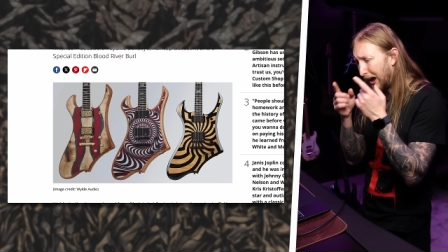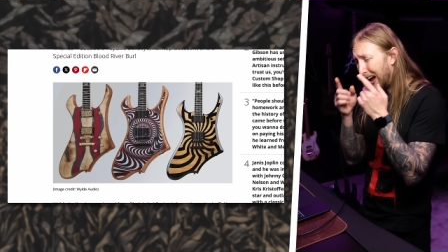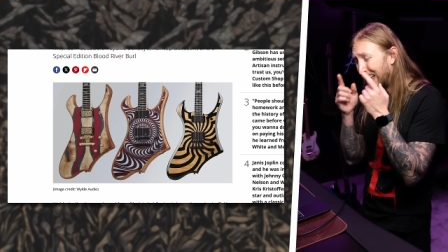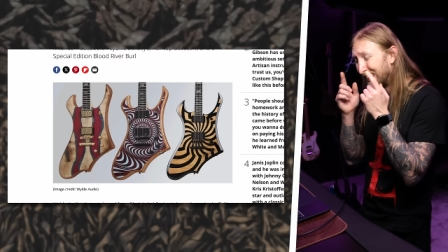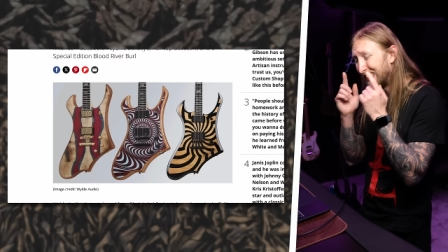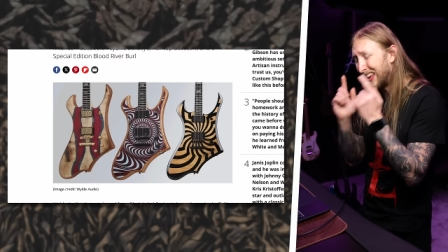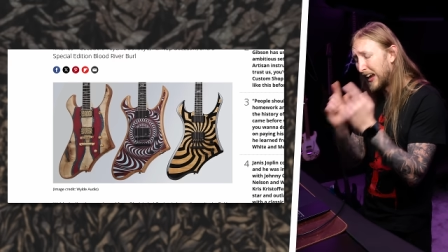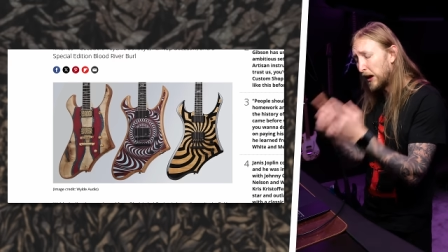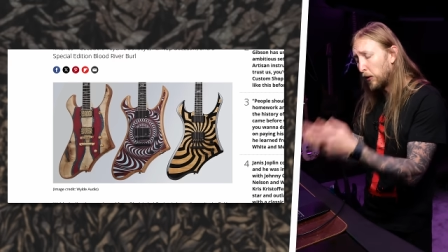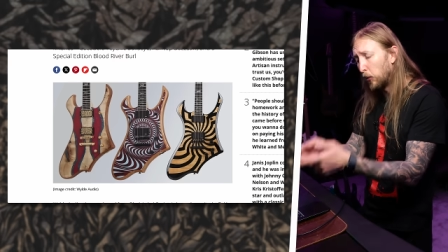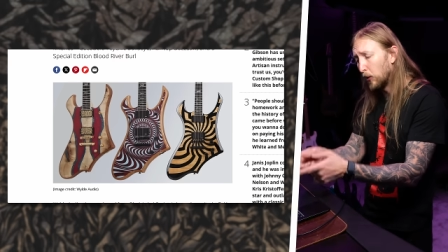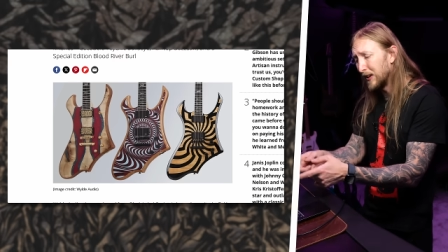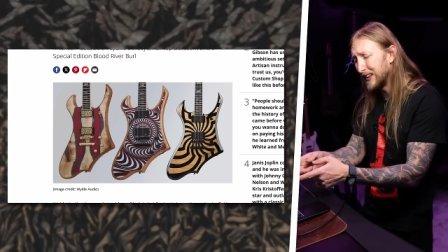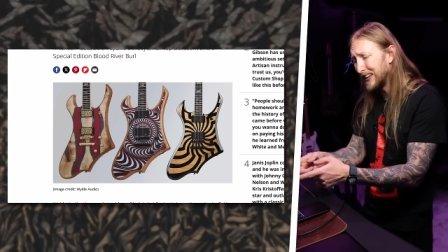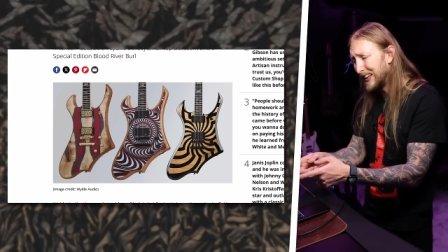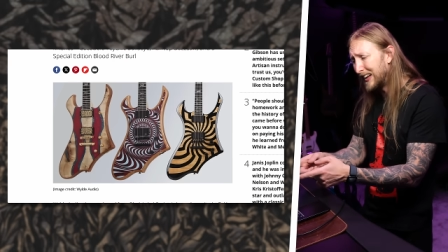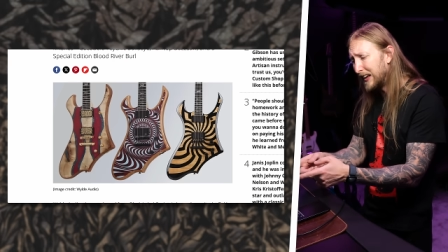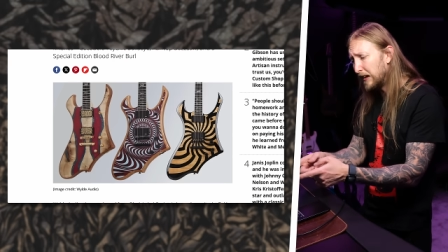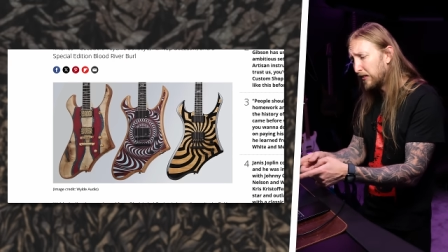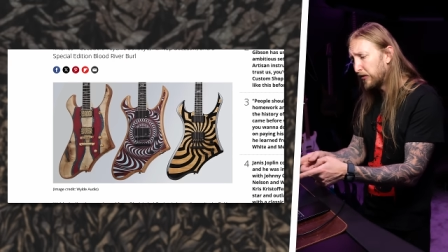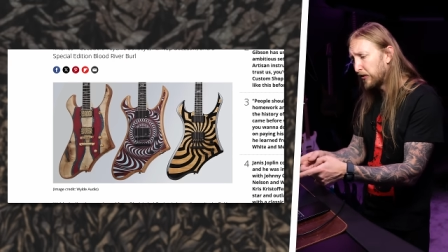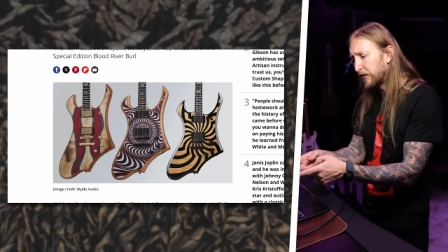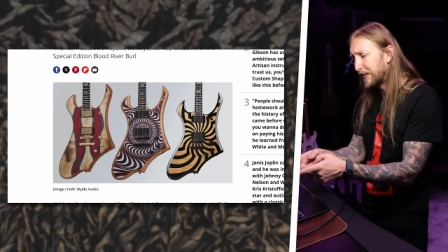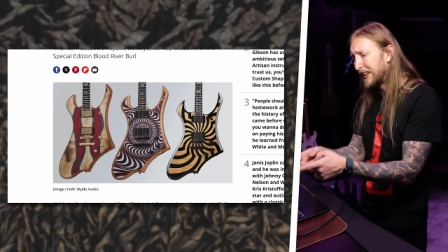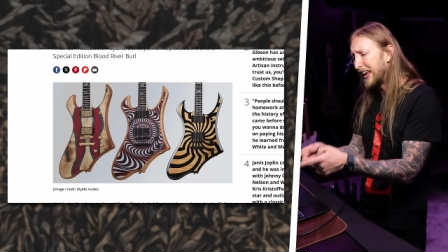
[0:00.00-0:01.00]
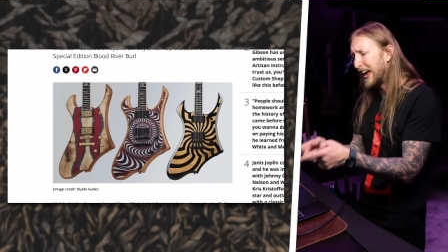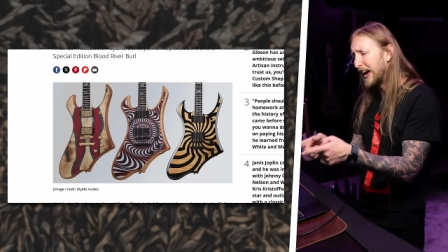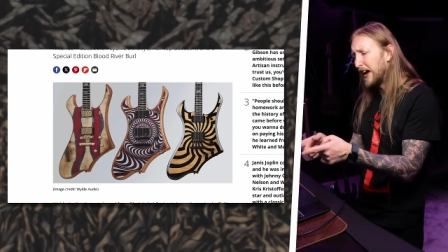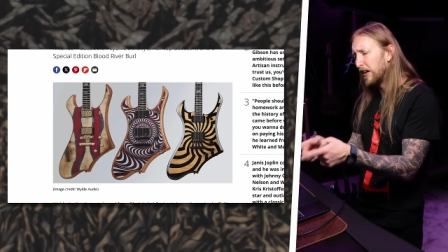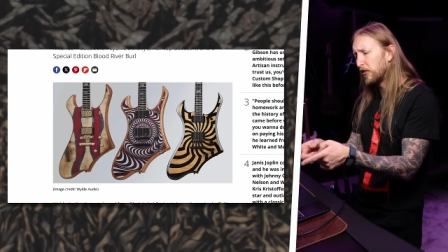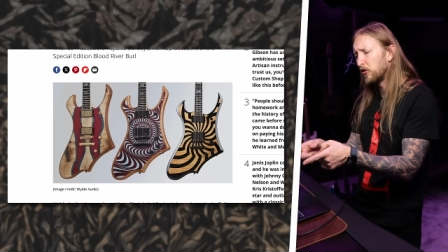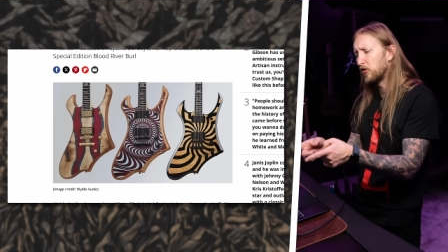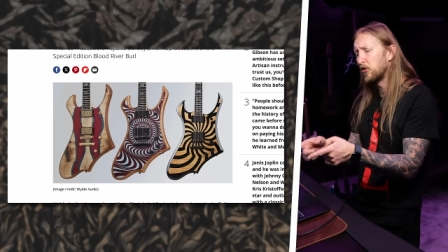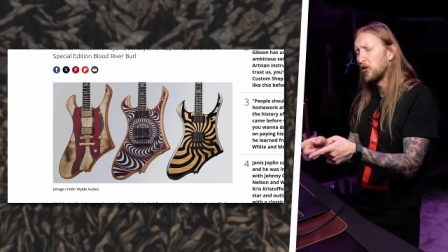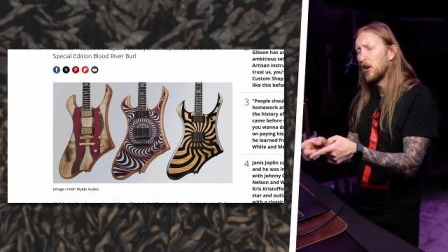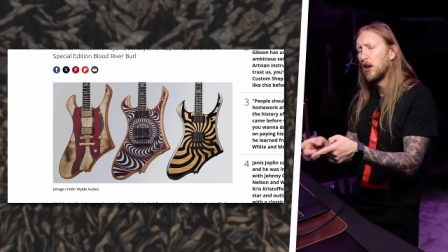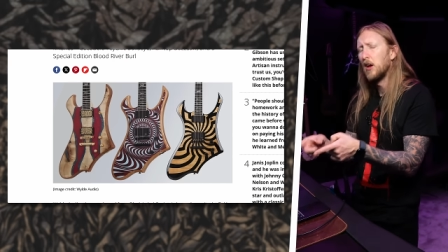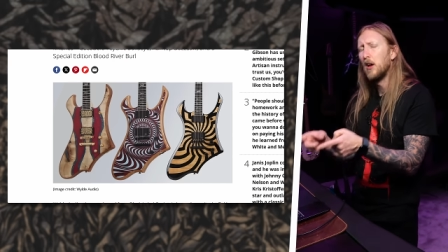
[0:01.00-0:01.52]
and they release
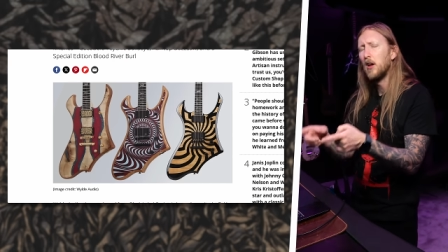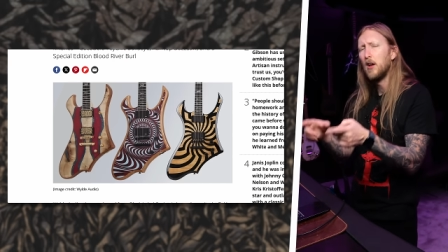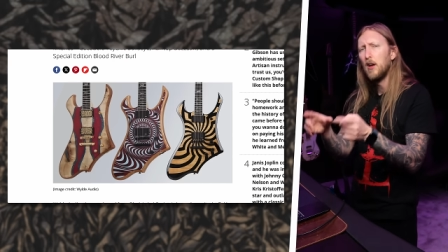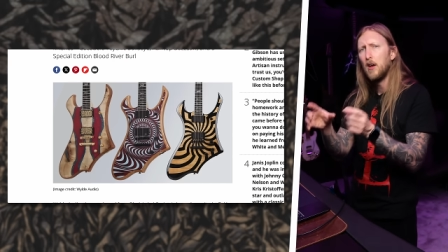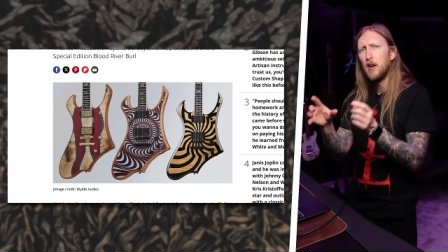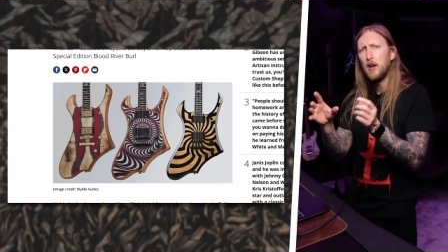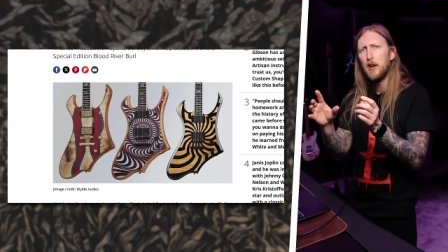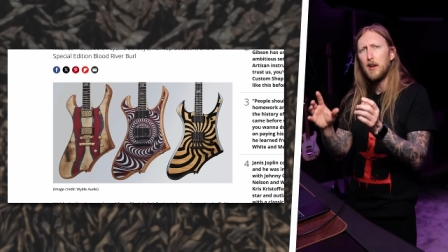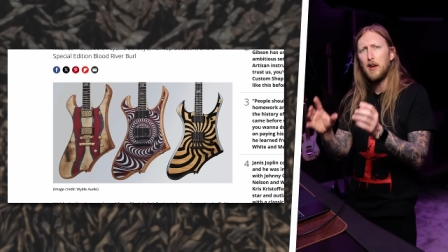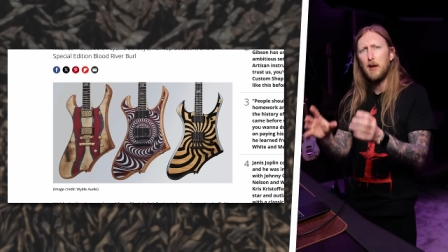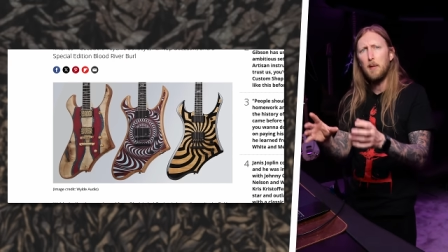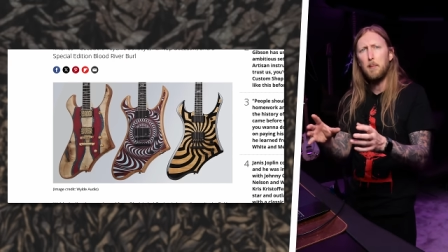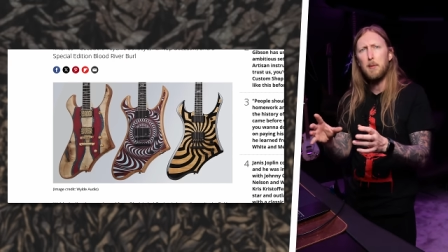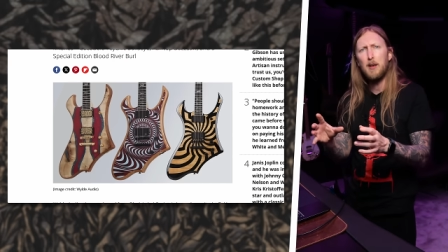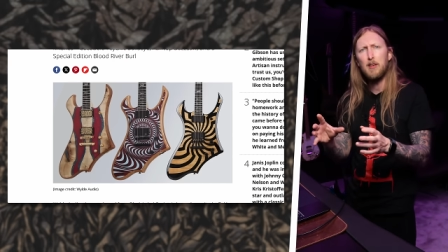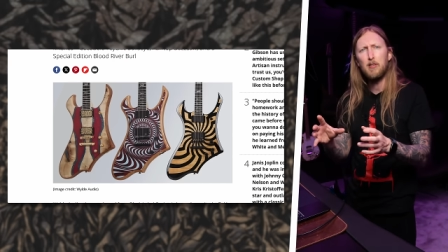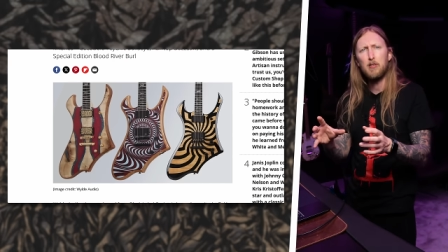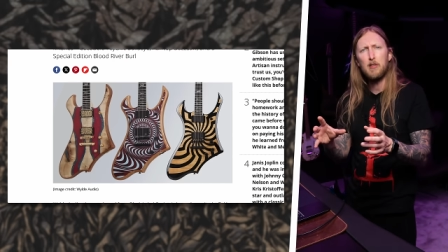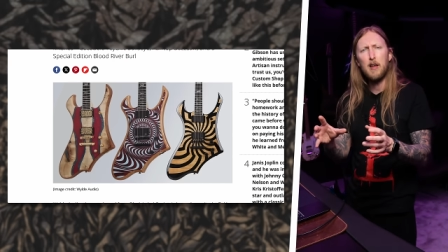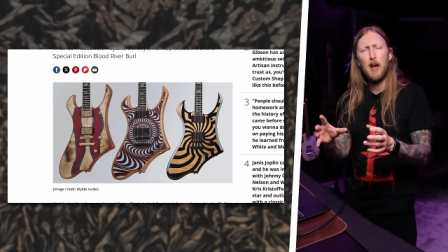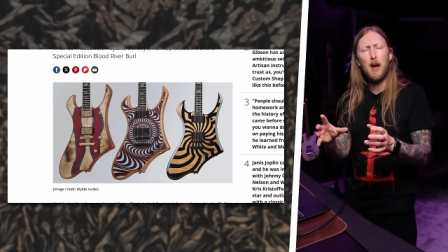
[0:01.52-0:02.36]
this, It means